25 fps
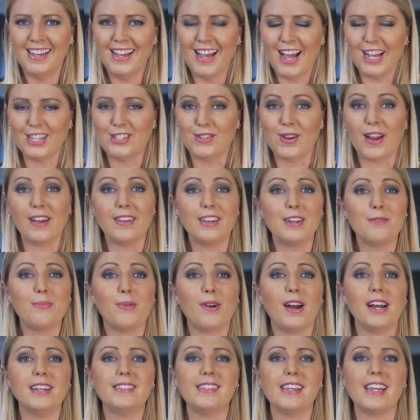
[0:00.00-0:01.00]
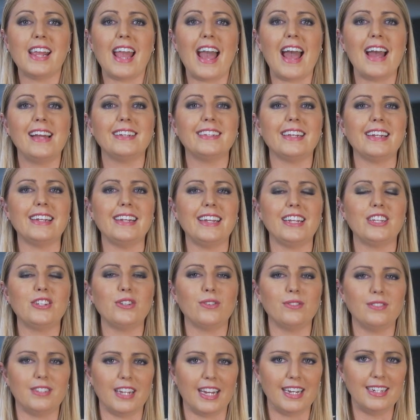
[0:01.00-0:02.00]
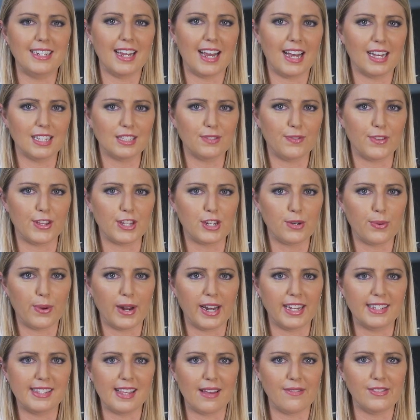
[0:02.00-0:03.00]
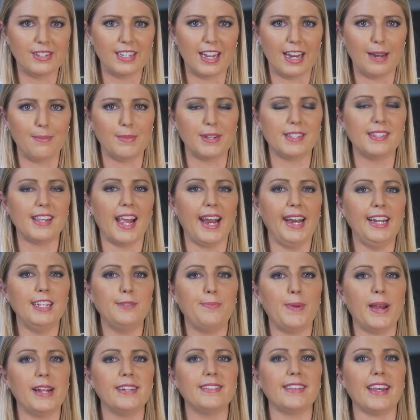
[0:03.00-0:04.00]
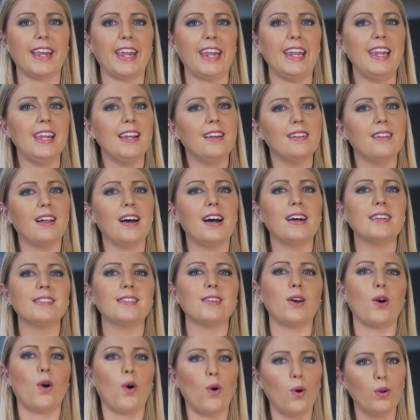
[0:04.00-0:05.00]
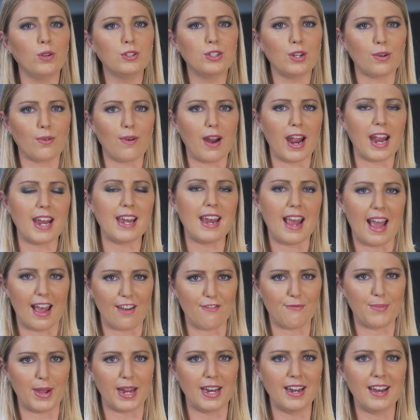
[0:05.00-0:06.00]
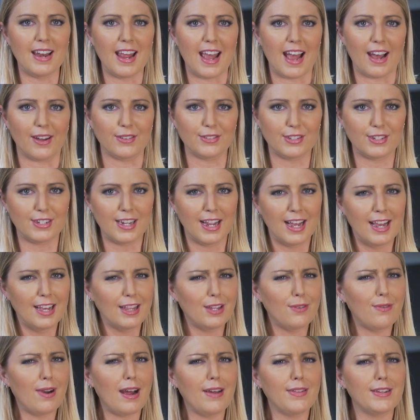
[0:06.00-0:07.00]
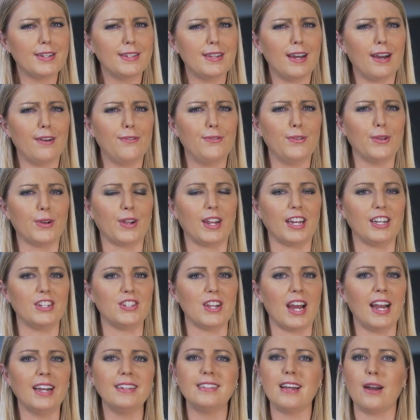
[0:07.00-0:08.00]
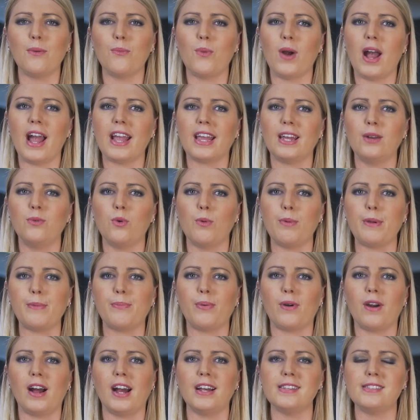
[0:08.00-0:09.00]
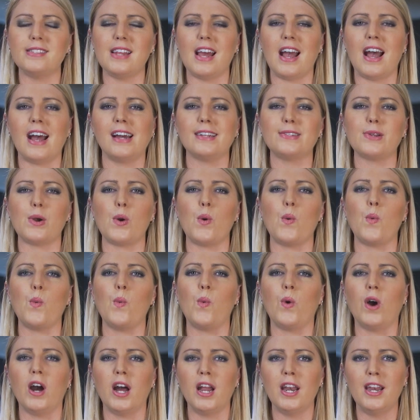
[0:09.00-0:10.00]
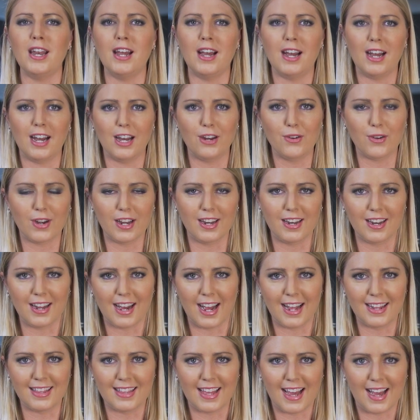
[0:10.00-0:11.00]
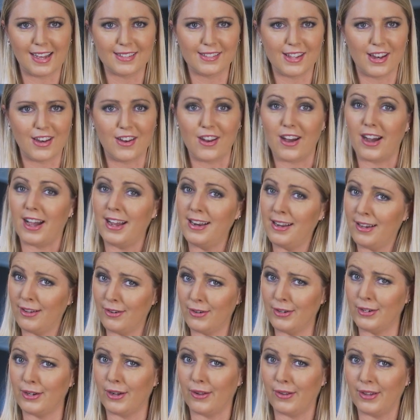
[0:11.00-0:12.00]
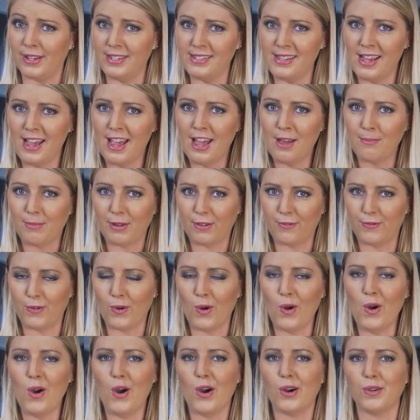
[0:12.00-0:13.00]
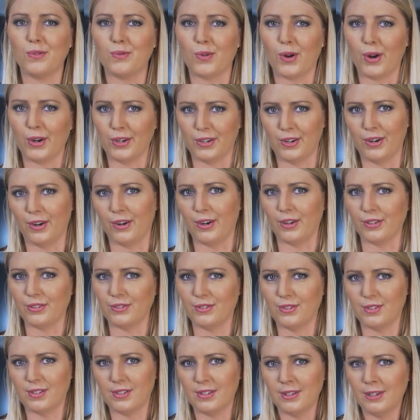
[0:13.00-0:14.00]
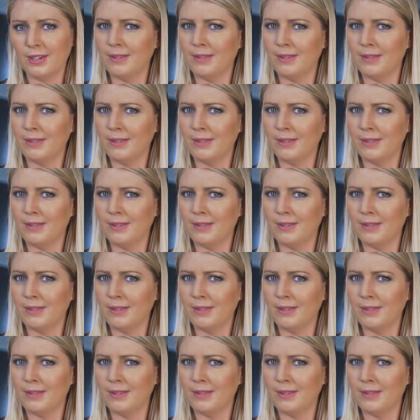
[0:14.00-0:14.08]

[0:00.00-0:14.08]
Australian pricing and initial details for the 2017 Mercedes-Benz E-Class All-Terrain have been announced. The rather tough-looking jacked-up wagon will be priced at $109,900 before on-road costs.